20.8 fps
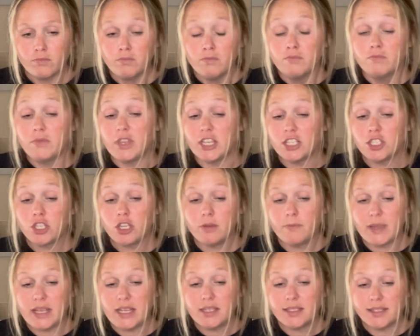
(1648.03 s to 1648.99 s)
This could
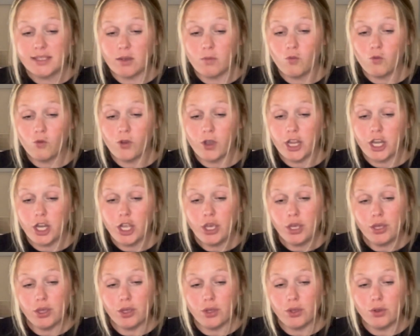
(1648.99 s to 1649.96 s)
be someone
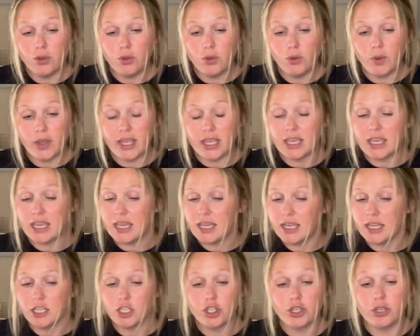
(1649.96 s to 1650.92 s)
who,
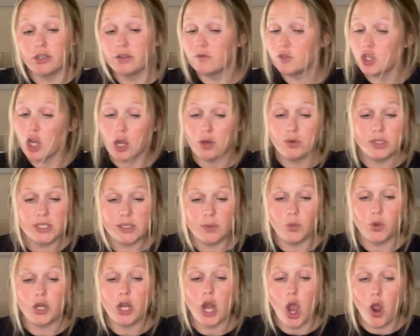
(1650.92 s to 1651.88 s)
again, could have chose
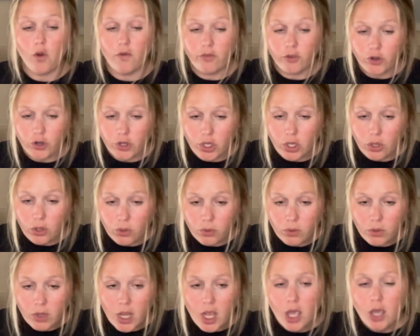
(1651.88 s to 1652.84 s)
someone over
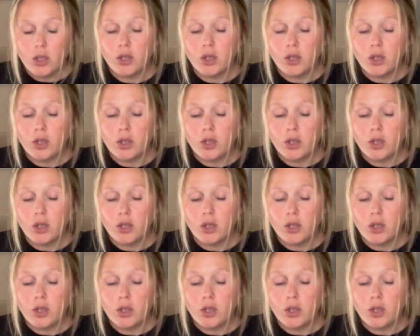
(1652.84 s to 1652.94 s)
you,